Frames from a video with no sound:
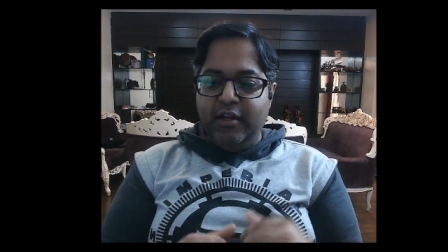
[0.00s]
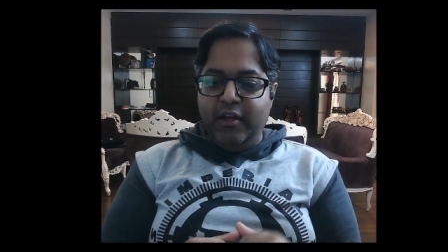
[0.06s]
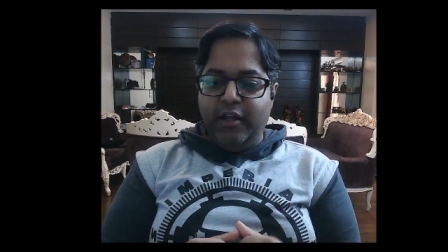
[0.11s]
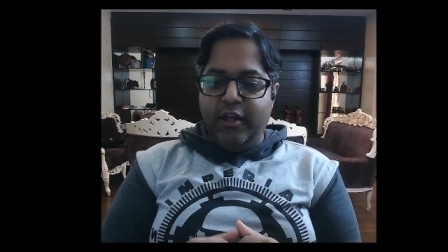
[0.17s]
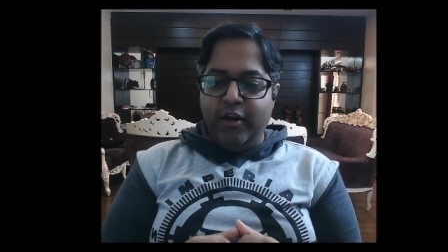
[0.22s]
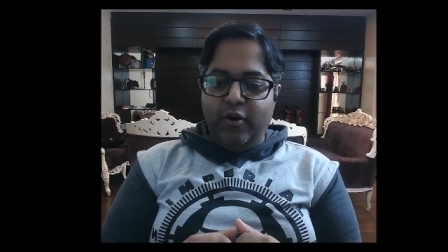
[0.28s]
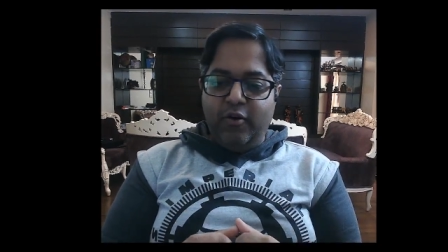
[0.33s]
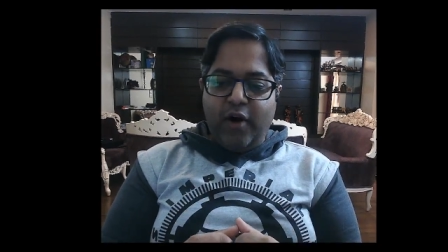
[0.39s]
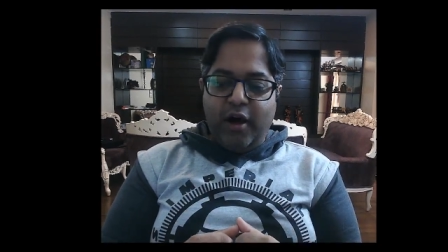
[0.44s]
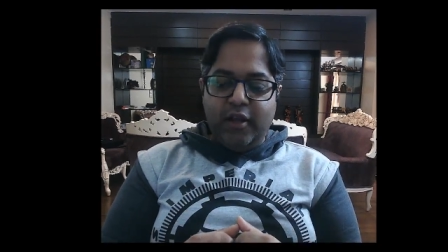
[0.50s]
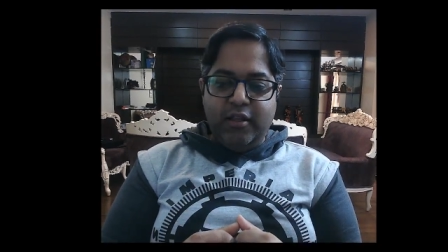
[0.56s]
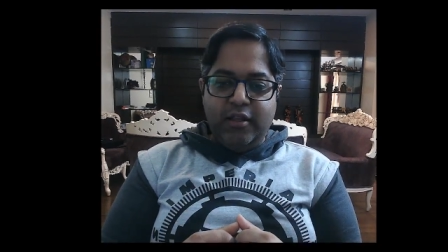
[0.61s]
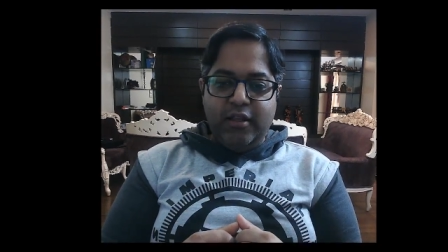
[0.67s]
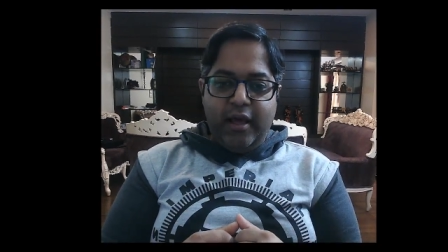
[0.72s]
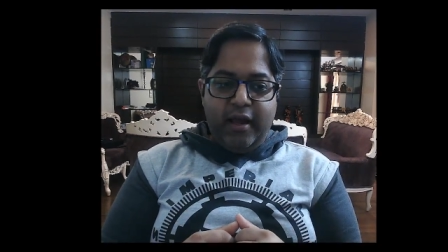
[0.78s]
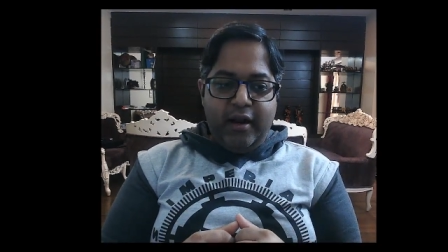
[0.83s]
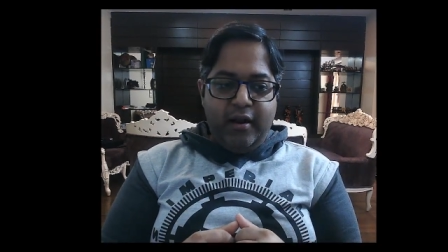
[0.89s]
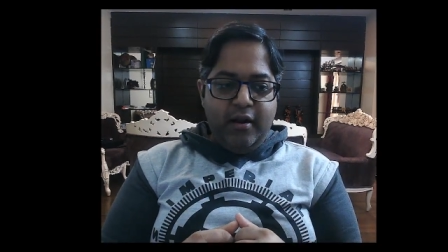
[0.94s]
rather
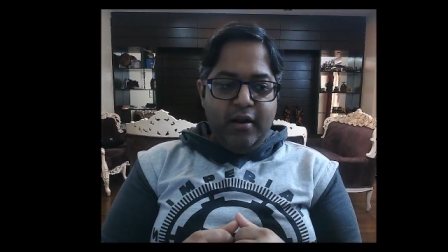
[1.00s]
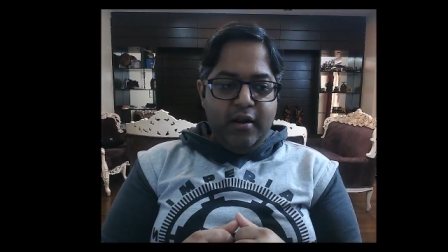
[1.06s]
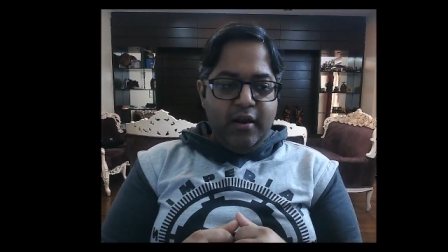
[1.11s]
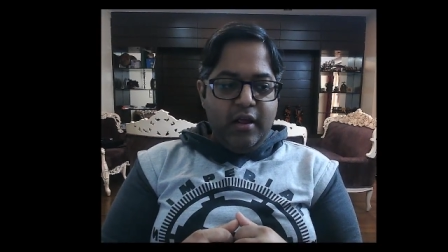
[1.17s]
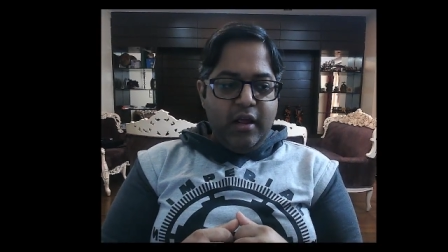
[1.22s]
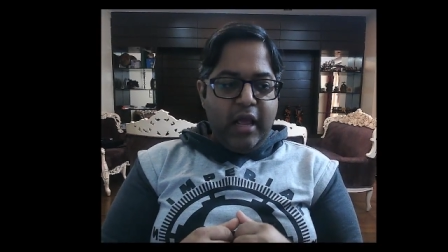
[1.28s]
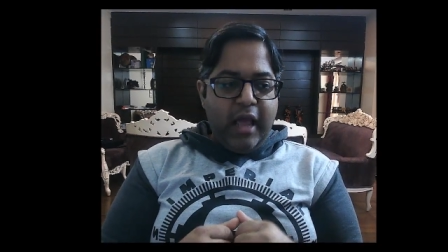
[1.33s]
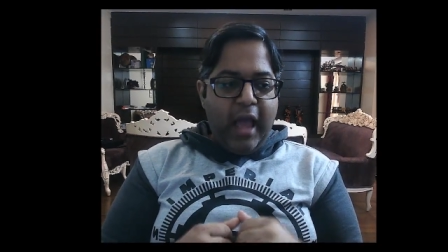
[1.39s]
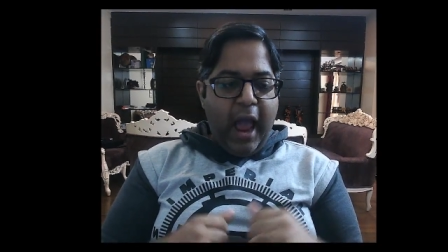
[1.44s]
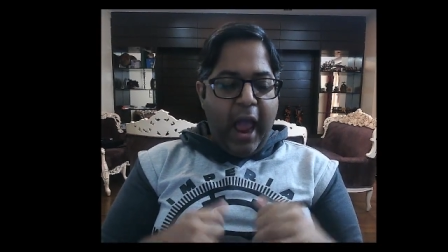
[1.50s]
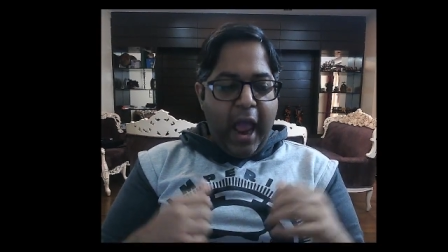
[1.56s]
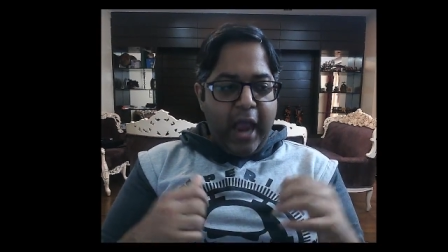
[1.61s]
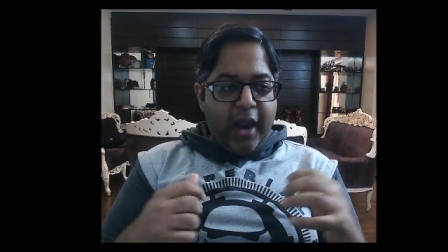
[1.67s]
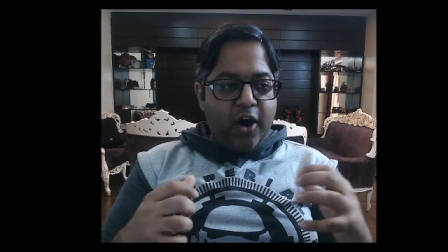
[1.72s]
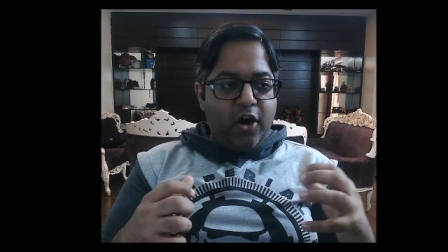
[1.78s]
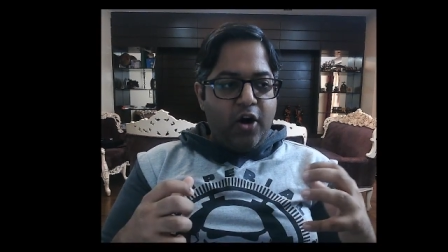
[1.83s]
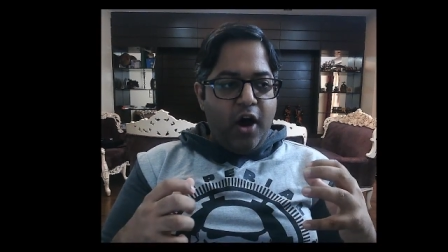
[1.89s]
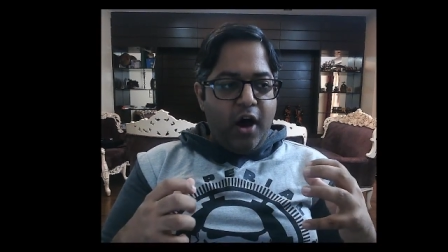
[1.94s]
than
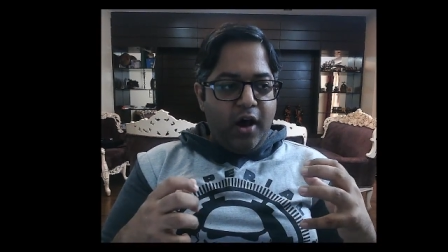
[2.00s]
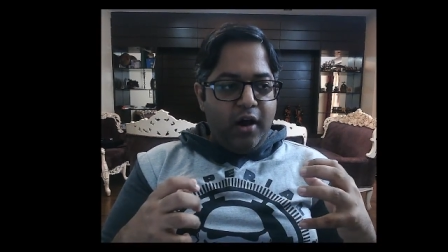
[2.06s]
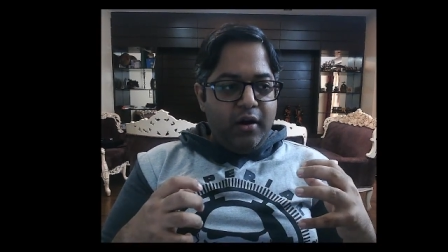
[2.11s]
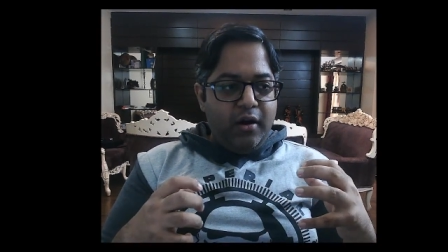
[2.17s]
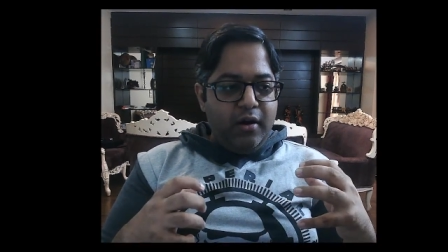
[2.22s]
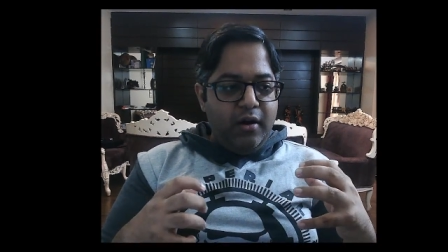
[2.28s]
Angron